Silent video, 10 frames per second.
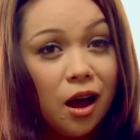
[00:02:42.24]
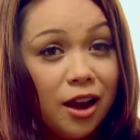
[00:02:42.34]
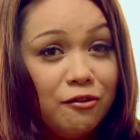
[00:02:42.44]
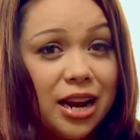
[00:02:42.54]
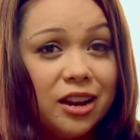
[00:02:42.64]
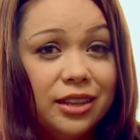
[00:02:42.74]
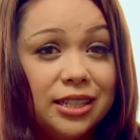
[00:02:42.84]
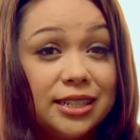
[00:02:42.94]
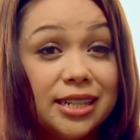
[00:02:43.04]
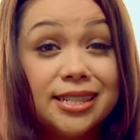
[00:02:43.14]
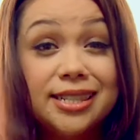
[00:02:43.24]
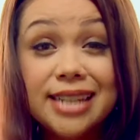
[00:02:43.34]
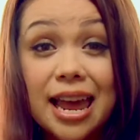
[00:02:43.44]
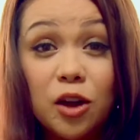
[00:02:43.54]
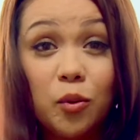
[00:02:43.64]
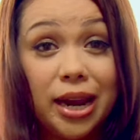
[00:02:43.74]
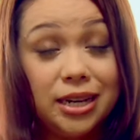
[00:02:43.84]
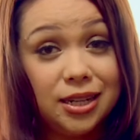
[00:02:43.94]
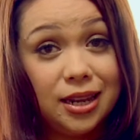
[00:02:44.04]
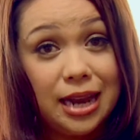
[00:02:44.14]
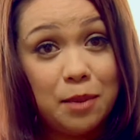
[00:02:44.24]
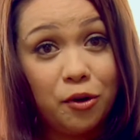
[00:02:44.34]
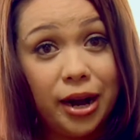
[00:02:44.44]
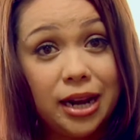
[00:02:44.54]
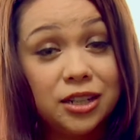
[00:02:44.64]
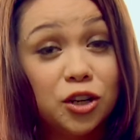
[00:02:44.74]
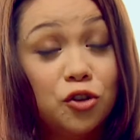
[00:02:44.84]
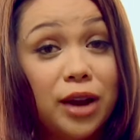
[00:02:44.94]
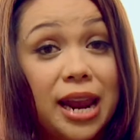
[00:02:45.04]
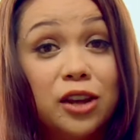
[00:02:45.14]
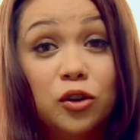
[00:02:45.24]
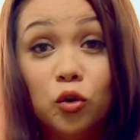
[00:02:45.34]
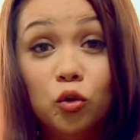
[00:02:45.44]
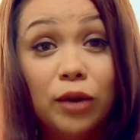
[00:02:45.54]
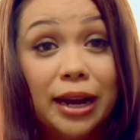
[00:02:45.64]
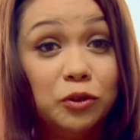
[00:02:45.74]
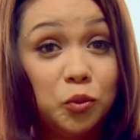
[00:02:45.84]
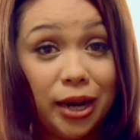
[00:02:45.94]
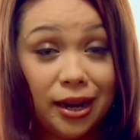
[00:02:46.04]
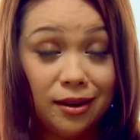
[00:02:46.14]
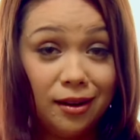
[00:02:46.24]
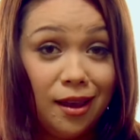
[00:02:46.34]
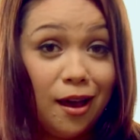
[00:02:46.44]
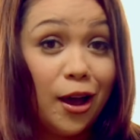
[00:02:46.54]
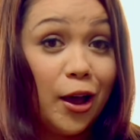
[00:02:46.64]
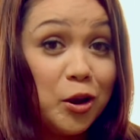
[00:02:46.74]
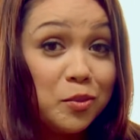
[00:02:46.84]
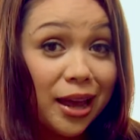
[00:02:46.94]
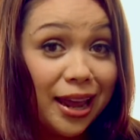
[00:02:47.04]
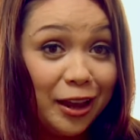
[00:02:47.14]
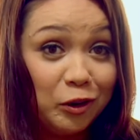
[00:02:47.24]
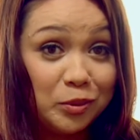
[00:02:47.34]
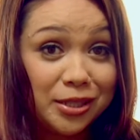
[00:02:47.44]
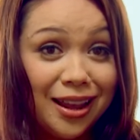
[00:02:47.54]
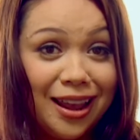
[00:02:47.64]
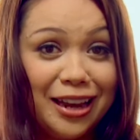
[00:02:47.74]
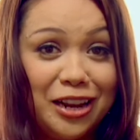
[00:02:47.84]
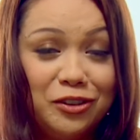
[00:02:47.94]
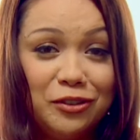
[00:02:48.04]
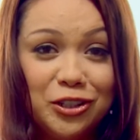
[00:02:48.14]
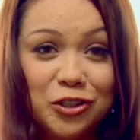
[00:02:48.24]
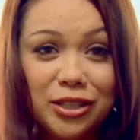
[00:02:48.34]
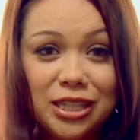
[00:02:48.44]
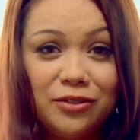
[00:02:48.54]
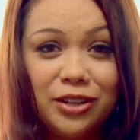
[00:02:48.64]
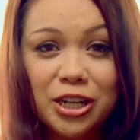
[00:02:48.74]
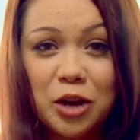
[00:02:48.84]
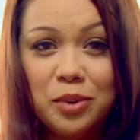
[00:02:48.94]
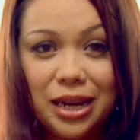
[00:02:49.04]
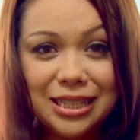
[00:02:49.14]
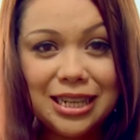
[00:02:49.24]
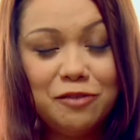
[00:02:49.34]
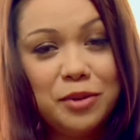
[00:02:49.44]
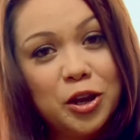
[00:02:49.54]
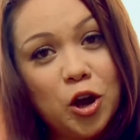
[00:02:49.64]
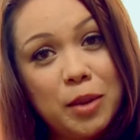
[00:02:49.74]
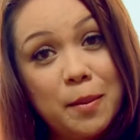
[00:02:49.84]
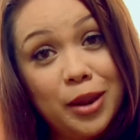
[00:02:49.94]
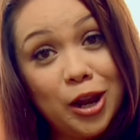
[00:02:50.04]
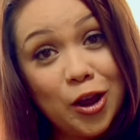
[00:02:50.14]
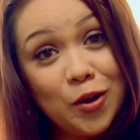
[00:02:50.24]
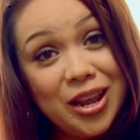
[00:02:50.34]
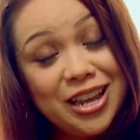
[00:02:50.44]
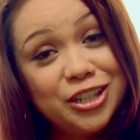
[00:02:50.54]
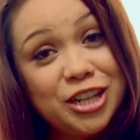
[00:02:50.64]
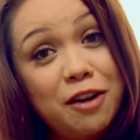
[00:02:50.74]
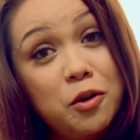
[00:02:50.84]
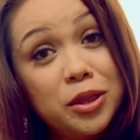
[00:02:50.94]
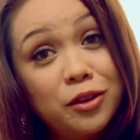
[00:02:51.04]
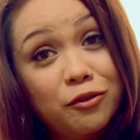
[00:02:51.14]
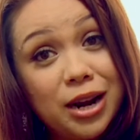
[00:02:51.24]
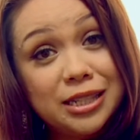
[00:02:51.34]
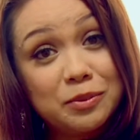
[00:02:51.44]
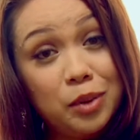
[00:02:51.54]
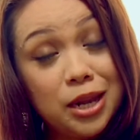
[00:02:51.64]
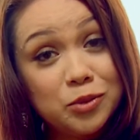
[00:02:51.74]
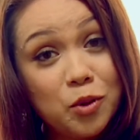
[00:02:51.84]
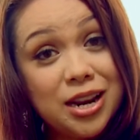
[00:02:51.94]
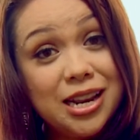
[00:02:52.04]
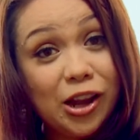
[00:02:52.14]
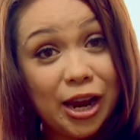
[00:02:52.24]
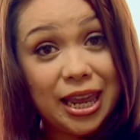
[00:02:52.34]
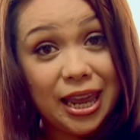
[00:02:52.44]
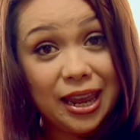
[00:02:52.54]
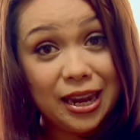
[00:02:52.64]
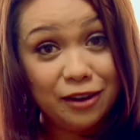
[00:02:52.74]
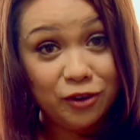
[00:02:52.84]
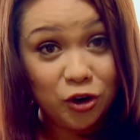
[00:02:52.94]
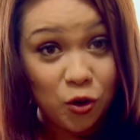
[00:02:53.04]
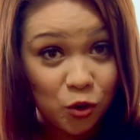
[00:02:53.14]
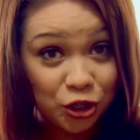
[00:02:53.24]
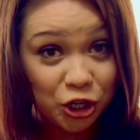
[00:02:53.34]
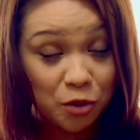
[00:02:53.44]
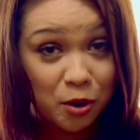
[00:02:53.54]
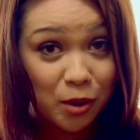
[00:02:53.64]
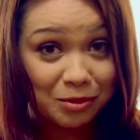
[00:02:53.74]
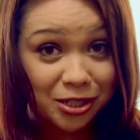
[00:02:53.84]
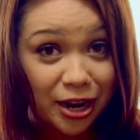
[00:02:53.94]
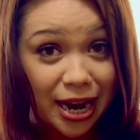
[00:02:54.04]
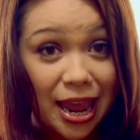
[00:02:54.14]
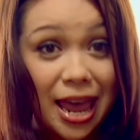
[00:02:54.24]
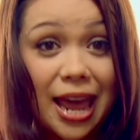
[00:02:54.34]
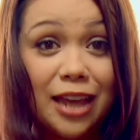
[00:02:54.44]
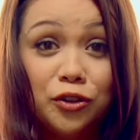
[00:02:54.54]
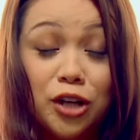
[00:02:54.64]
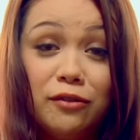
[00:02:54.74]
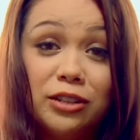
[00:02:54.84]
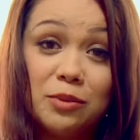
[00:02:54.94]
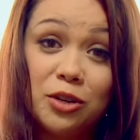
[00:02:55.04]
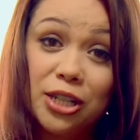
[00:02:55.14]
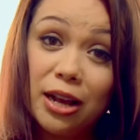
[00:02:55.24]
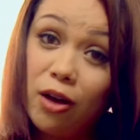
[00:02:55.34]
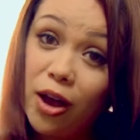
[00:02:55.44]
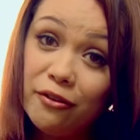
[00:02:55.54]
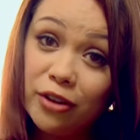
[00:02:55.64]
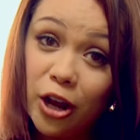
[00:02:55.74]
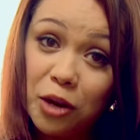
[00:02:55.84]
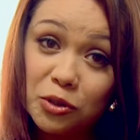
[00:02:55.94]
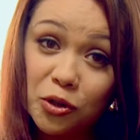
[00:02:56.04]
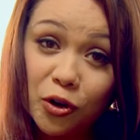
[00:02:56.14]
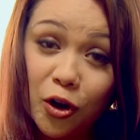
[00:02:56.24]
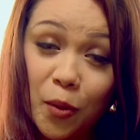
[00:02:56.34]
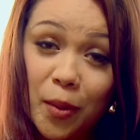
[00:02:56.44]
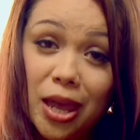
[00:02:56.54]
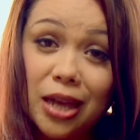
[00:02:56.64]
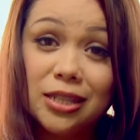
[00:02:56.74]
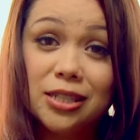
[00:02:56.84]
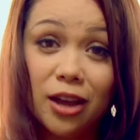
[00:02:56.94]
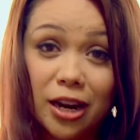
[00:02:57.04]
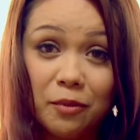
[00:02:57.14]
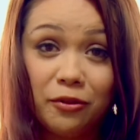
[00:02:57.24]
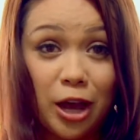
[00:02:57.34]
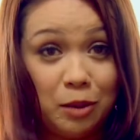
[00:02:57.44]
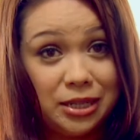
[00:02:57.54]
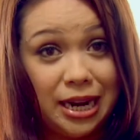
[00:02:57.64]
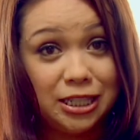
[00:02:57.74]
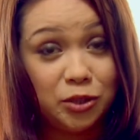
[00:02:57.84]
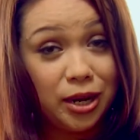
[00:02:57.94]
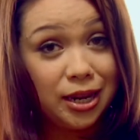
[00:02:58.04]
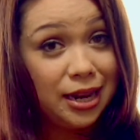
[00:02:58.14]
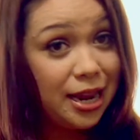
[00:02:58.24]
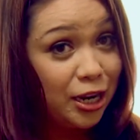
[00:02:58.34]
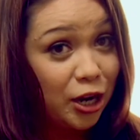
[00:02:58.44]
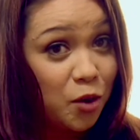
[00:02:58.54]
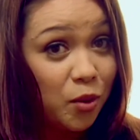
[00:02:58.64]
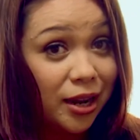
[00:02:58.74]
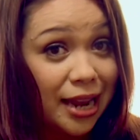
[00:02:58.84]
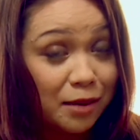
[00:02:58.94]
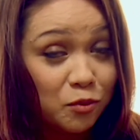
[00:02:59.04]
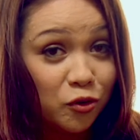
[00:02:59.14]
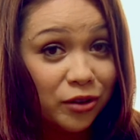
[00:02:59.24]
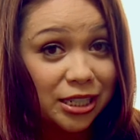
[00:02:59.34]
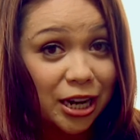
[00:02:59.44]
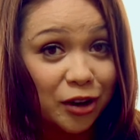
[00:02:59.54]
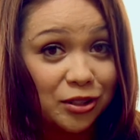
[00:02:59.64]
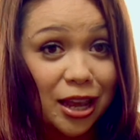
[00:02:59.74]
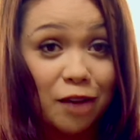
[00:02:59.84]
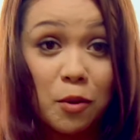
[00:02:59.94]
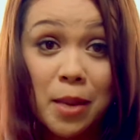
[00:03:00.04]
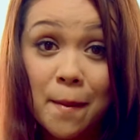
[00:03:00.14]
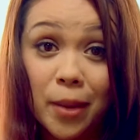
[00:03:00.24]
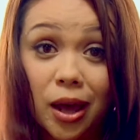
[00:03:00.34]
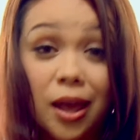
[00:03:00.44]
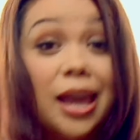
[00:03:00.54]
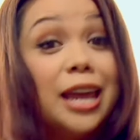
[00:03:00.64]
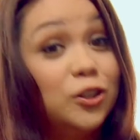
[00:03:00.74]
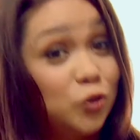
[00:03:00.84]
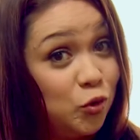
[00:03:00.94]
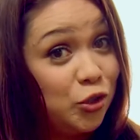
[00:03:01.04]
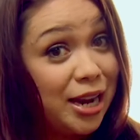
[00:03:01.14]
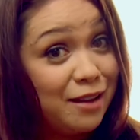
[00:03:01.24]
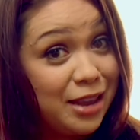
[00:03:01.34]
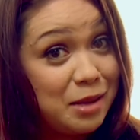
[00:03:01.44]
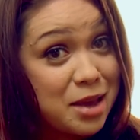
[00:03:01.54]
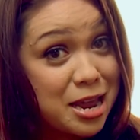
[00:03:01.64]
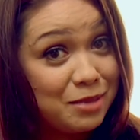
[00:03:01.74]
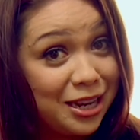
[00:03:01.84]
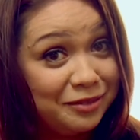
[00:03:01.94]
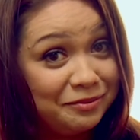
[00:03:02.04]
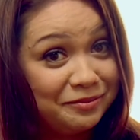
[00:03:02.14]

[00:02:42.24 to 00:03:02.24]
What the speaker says: I reckon this is a stellar way to collaborate and to create an all-round win. I hope that helps. And if you've enjoyed this video, please leave me a comment below, share it with your friends and plus one and like it. And if you're not watching on my website, head on over to michelle-holmes.com and sign up for updates so I can let you know when I add more videos. And remember, it's all JV, baby.